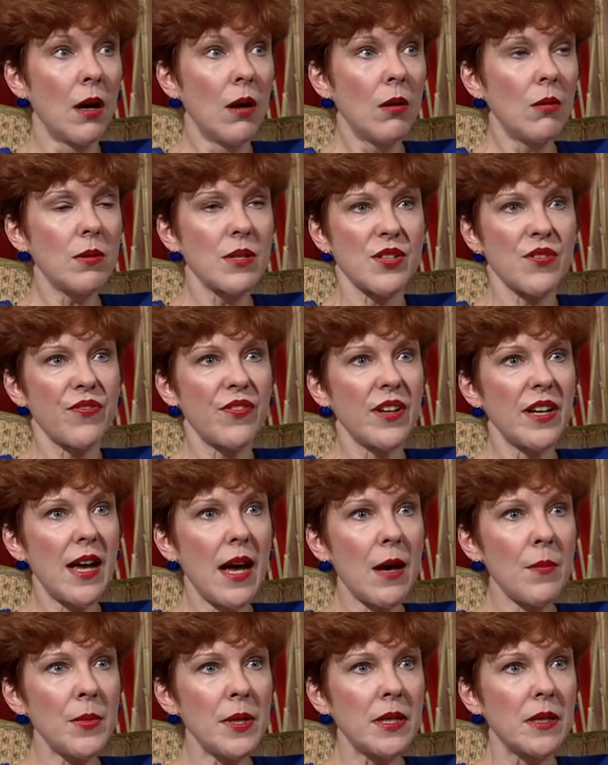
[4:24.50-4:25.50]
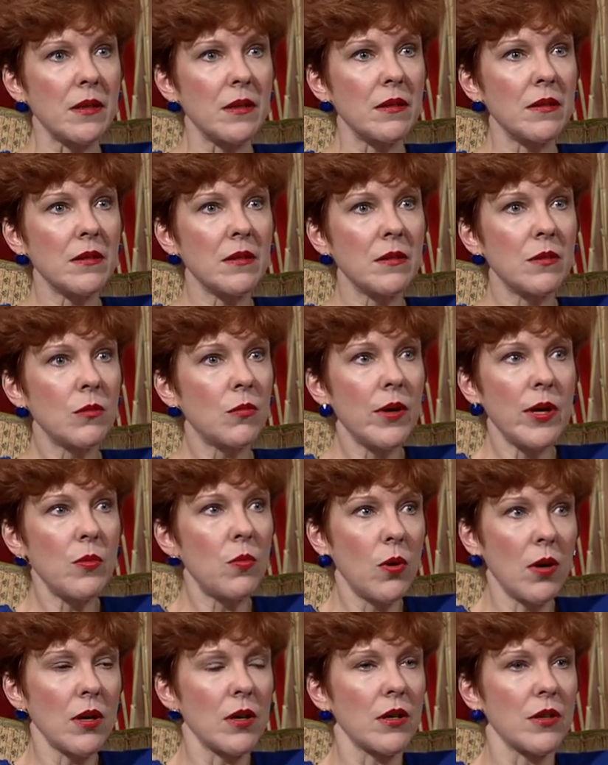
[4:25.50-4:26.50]
was phenomenal. We
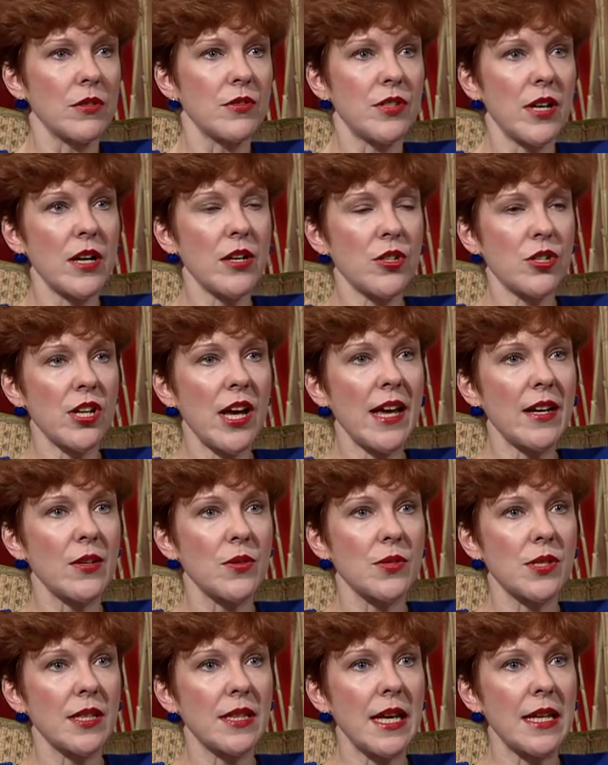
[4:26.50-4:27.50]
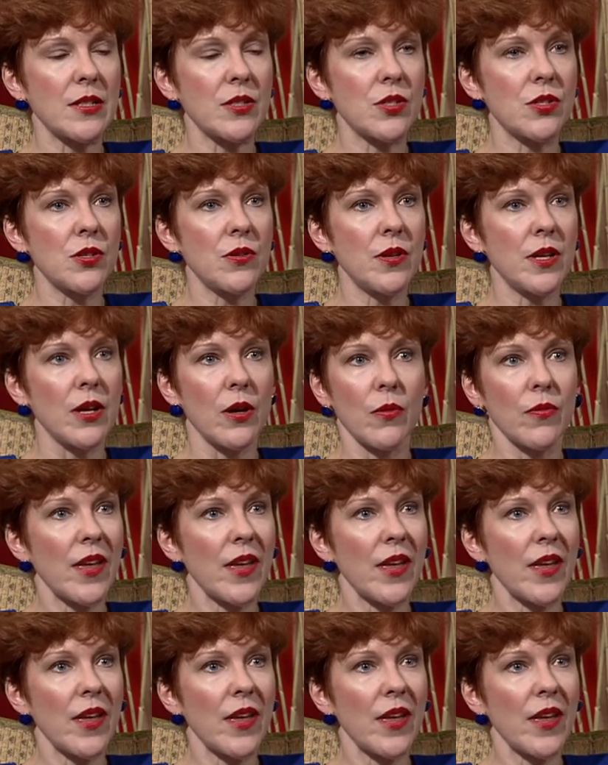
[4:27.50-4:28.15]
were Dark Shadows at that studio.